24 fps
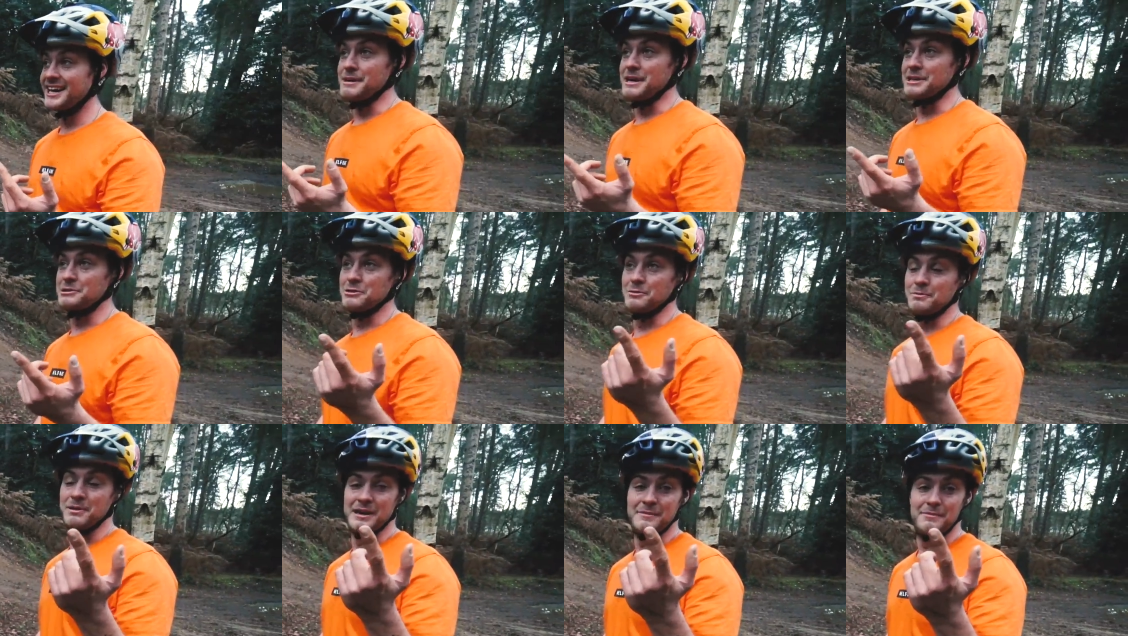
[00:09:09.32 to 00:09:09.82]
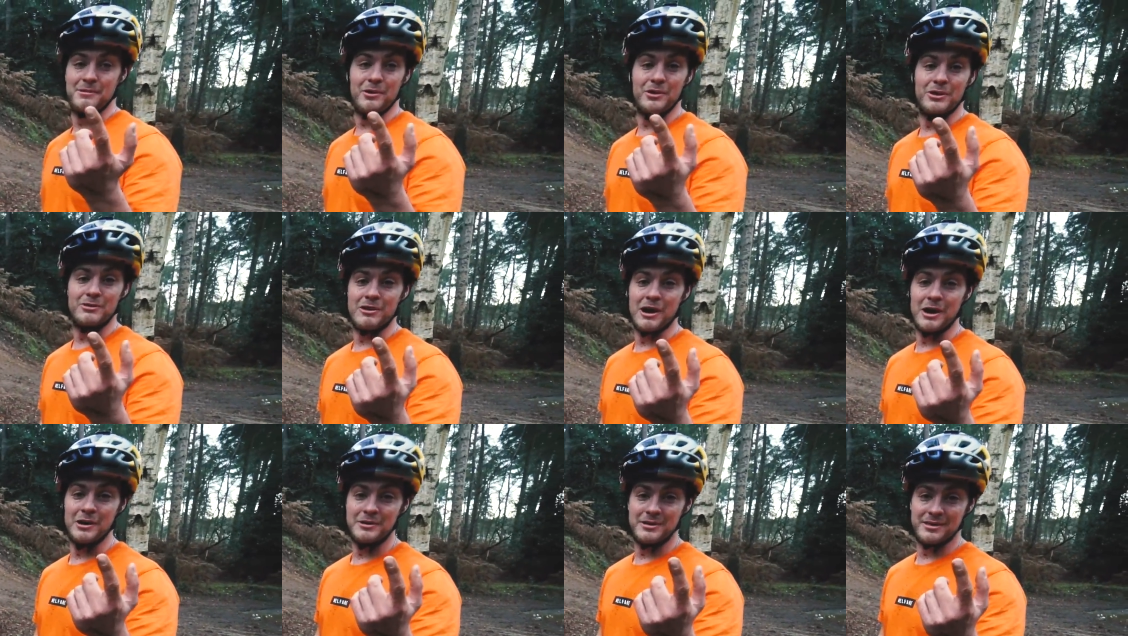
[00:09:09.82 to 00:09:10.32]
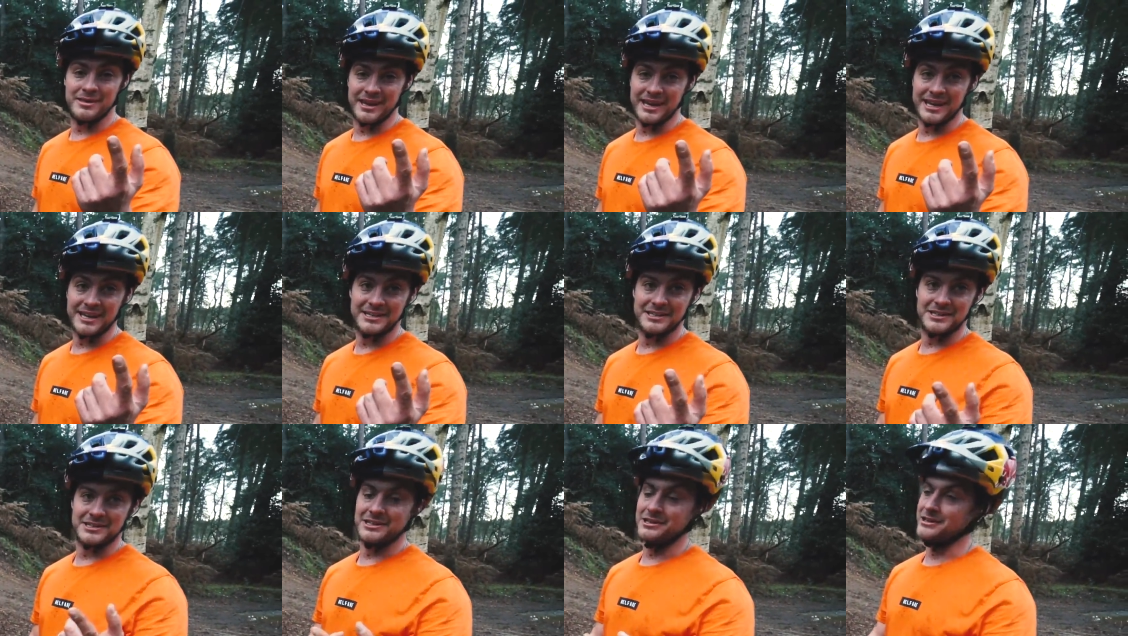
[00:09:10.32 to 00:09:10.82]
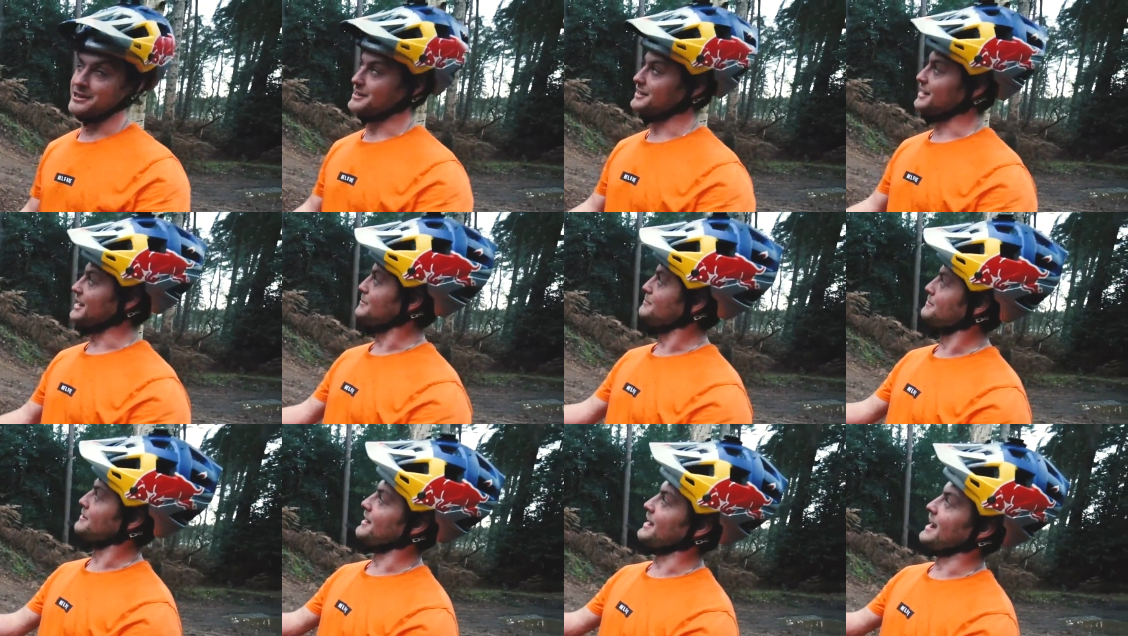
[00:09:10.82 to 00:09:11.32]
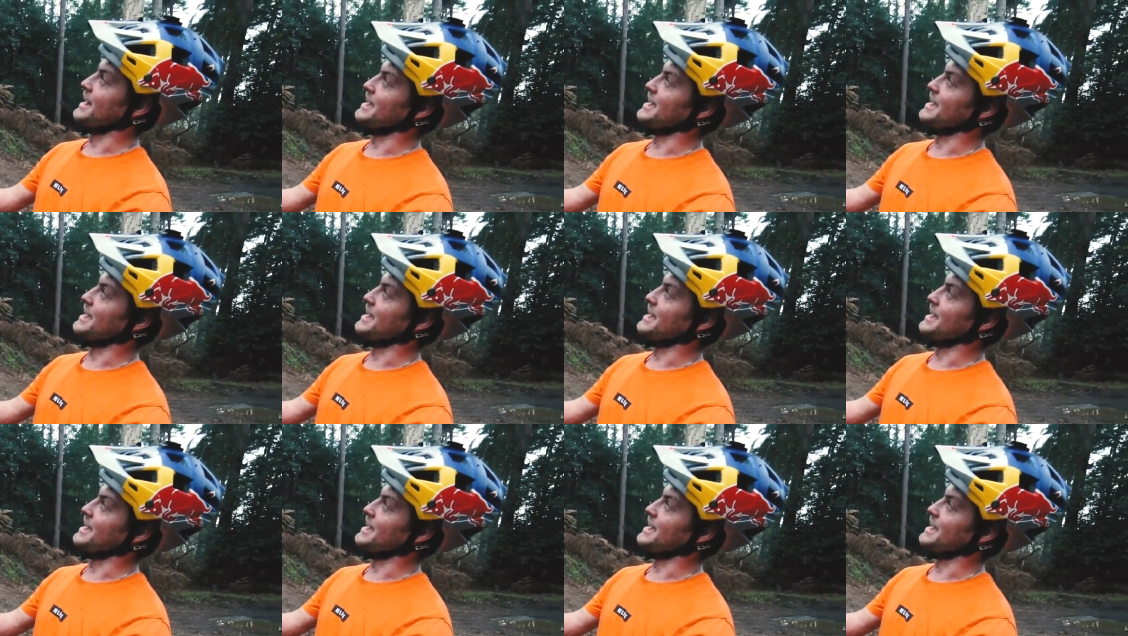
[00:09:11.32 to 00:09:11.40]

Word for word: Imagine what people on the road think, just looking up at the